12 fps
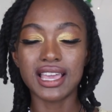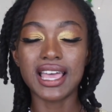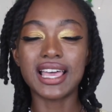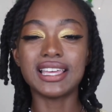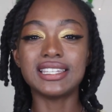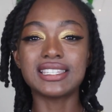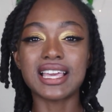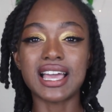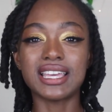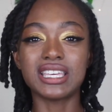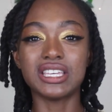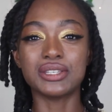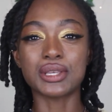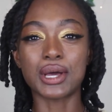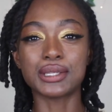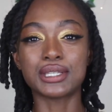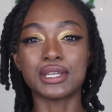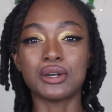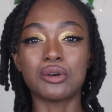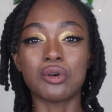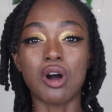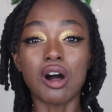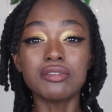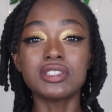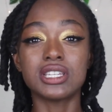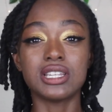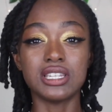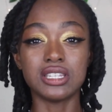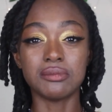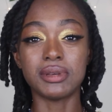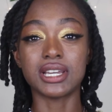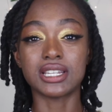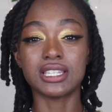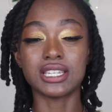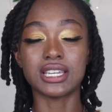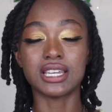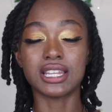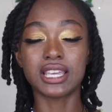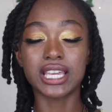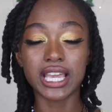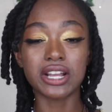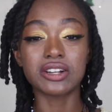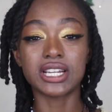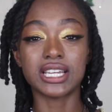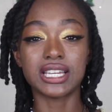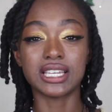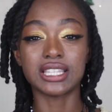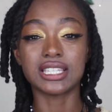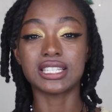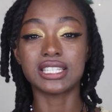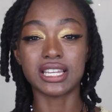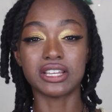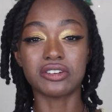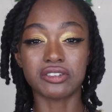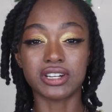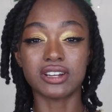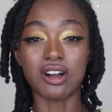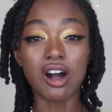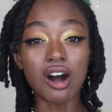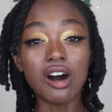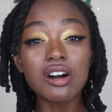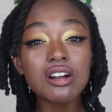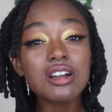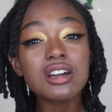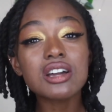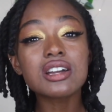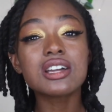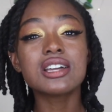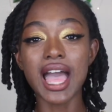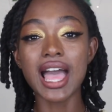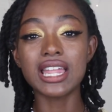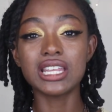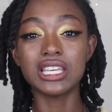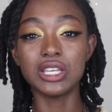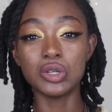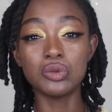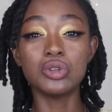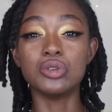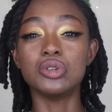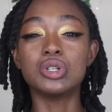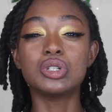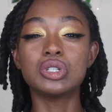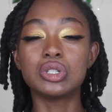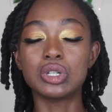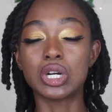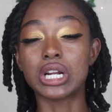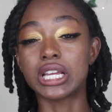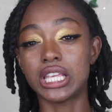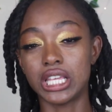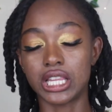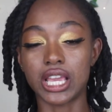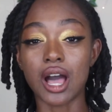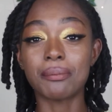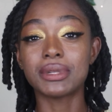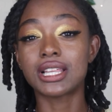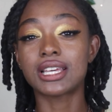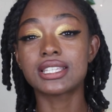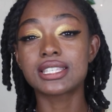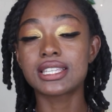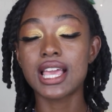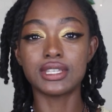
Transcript: And he is also often depicted carrying the sacred Ankh at Iunu, or Heliopolis.